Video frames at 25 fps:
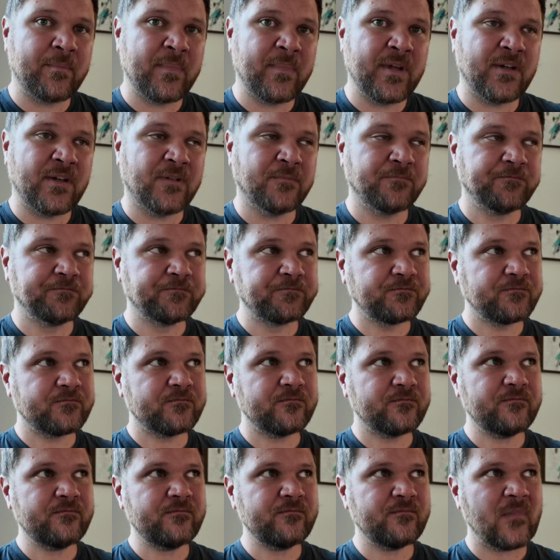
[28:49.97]
up here.
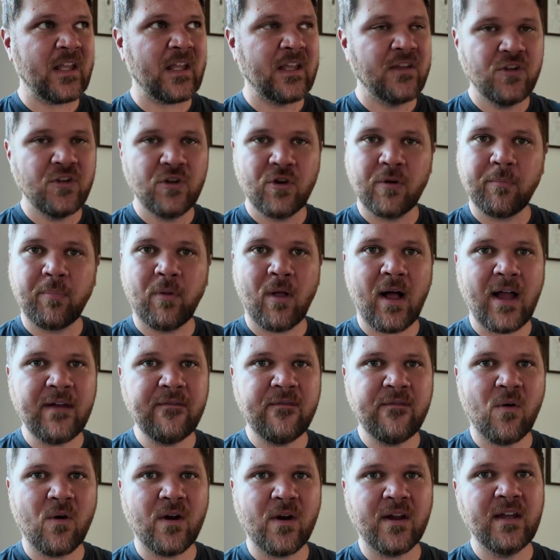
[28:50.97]
You apply
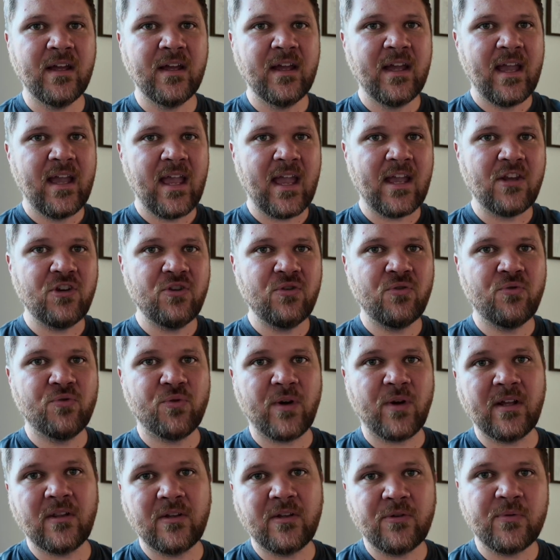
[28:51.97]
for it and you
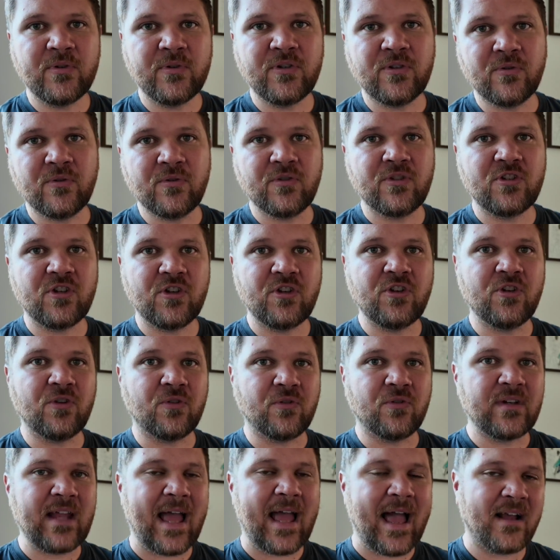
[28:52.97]
greatly reduce
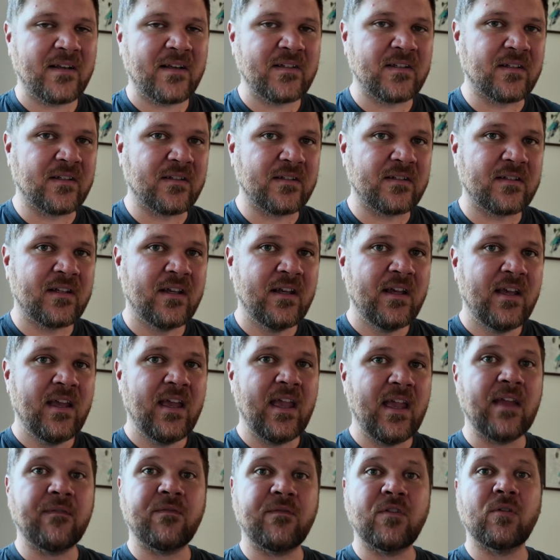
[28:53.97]
your taxes.
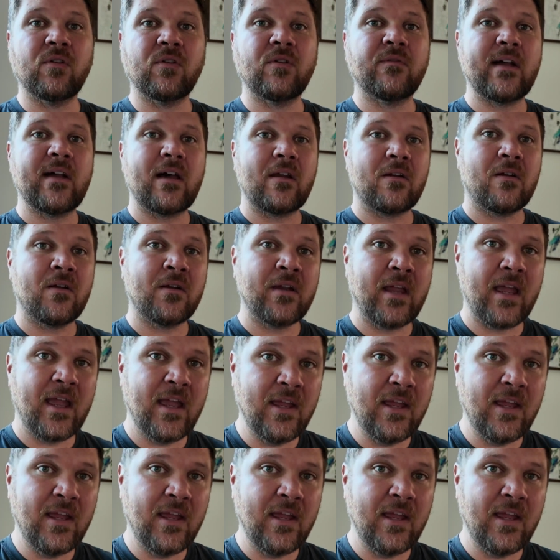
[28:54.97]
If you live out on